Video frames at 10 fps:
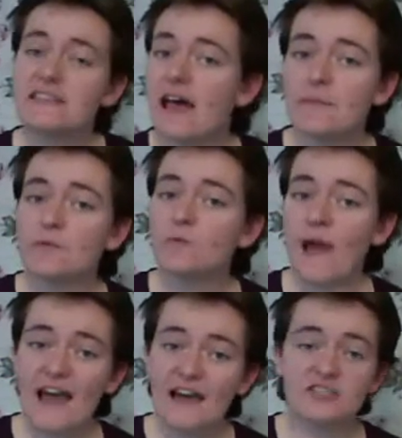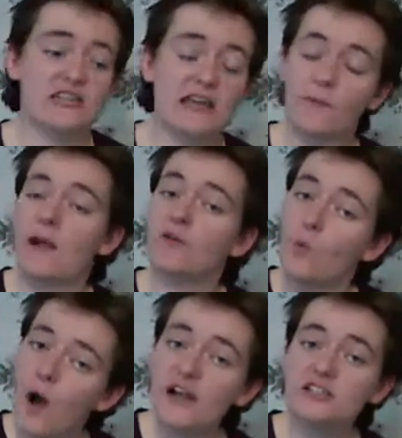time you actually get around to
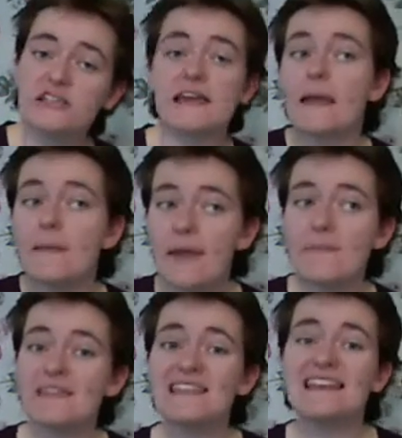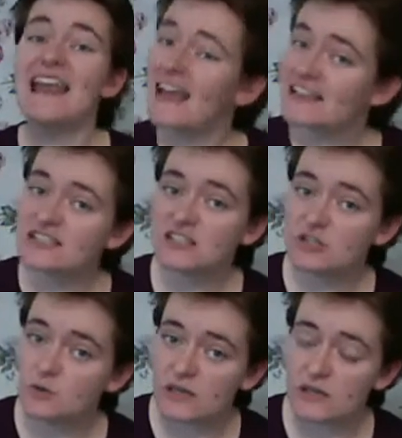watching it, it may be the next
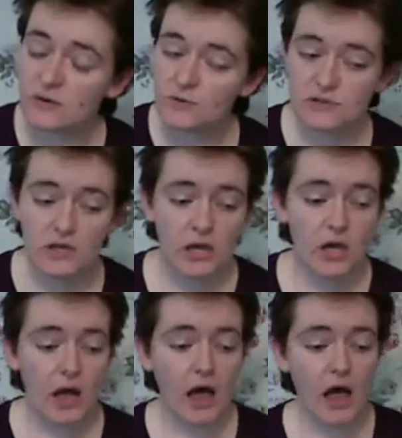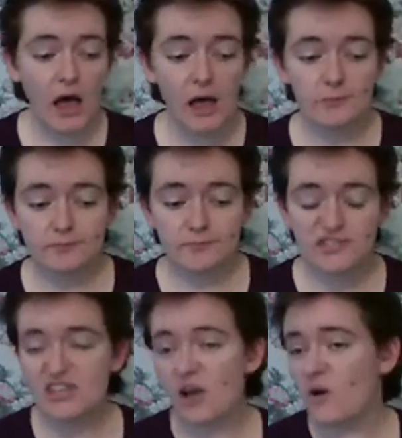New Year's.
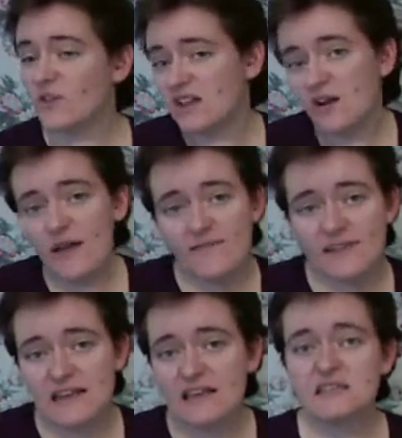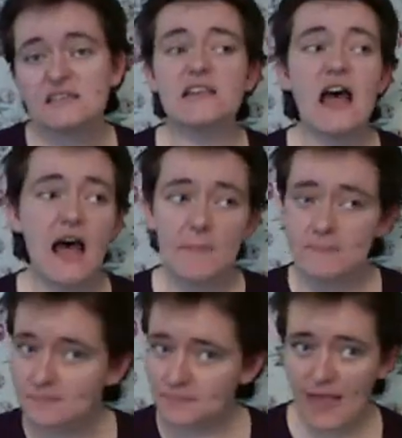So, you know, if it is,
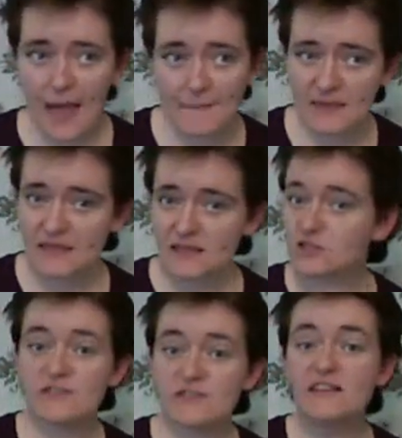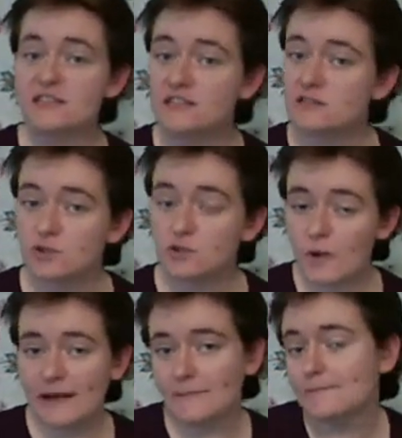happy
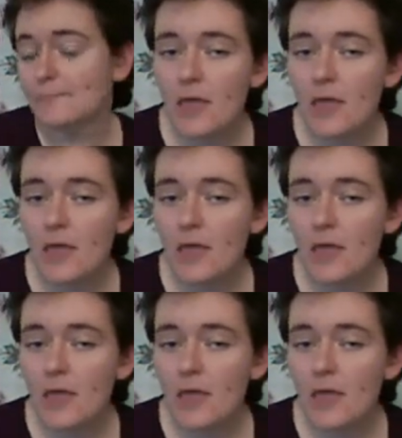2020.